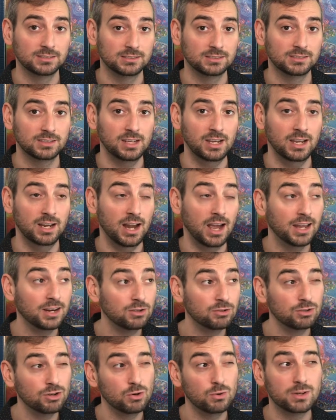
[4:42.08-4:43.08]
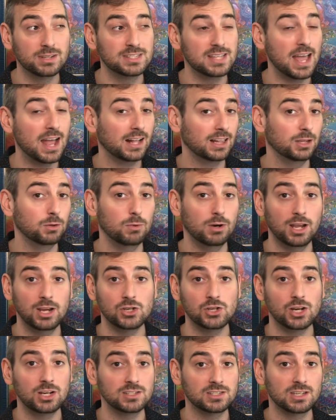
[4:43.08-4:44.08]
And I don't know exactly what age
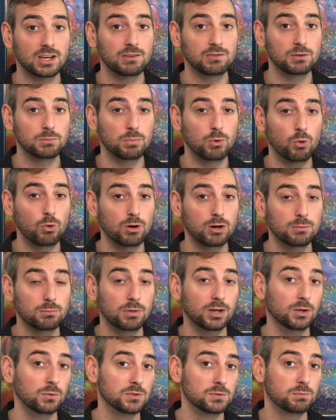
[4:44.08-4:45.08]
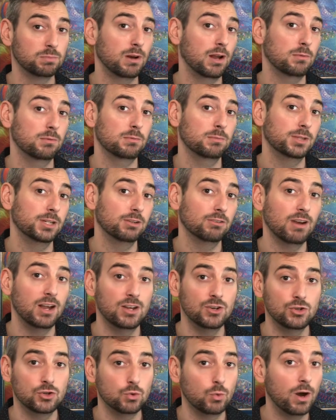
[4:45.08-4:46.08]
I discovered porn, but it was probably
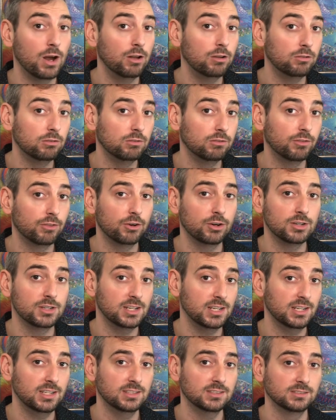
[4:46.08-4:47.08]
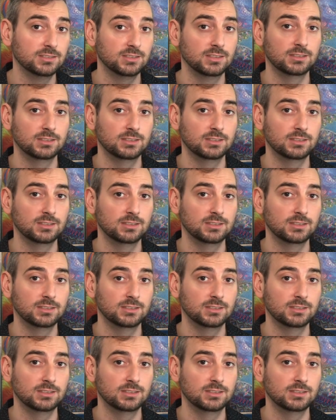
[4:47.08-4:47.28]
around 12, 13.